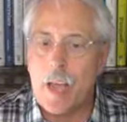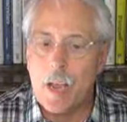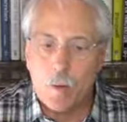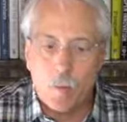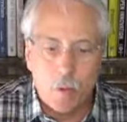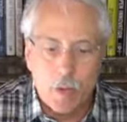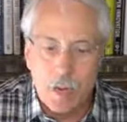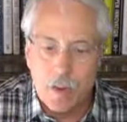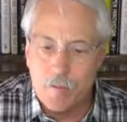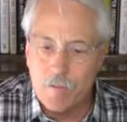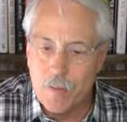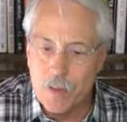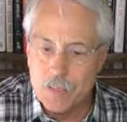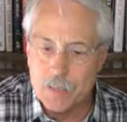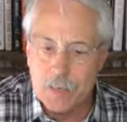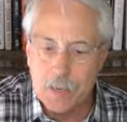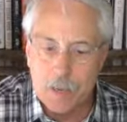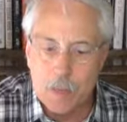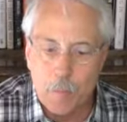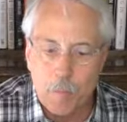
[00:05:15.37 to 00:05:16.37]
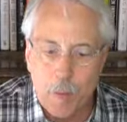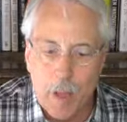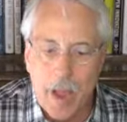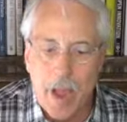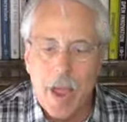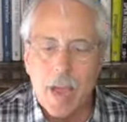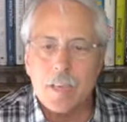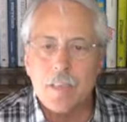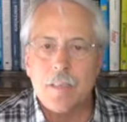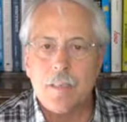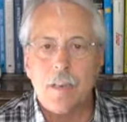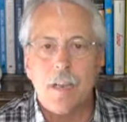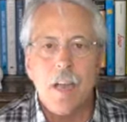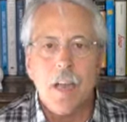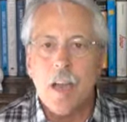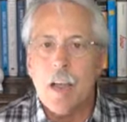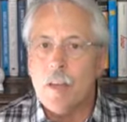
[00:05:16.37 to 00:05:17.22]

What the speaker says: equity invested in the past.